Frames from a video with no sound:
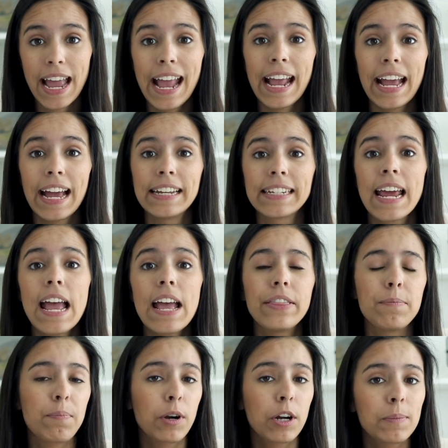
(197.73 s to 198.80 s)
And
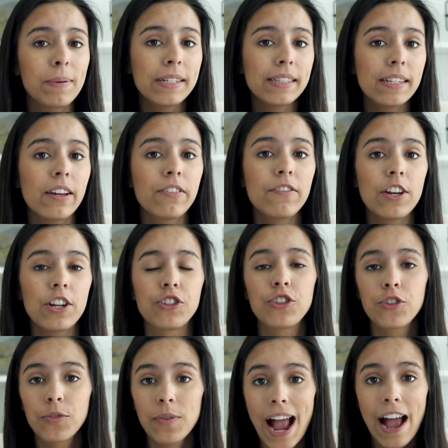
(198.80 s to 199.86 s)
the purpose of a
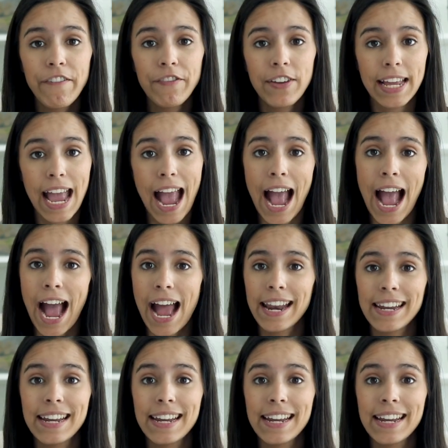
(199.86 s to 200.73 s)
traffic ad